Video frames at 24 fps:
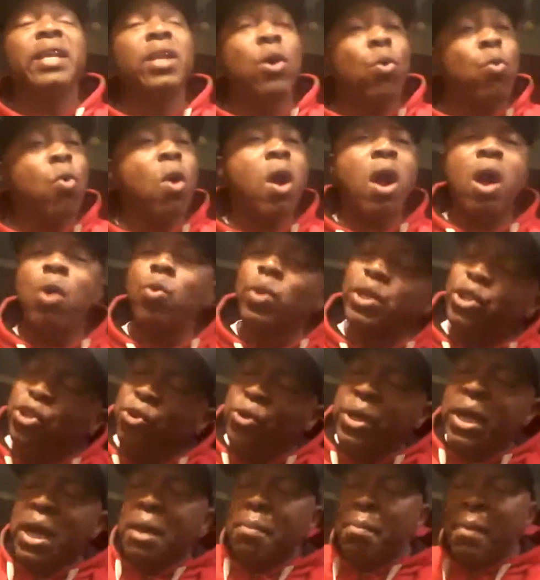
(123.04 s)
in the world would
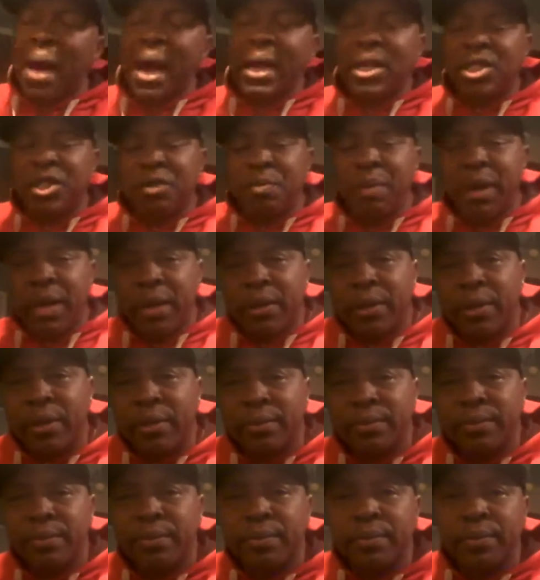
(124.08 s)
you get Mike Smith
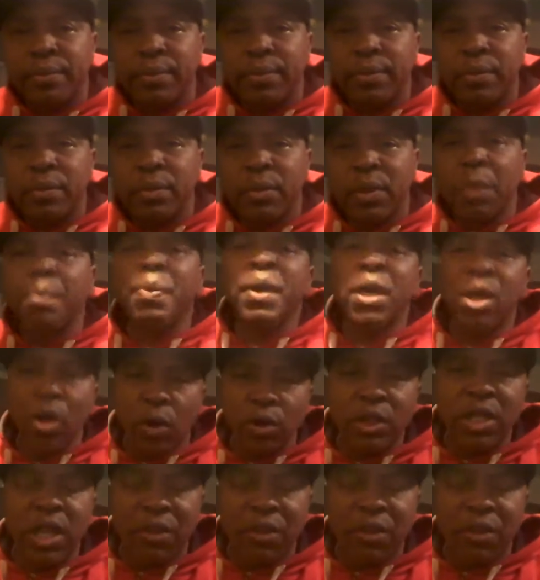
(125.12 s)
to be your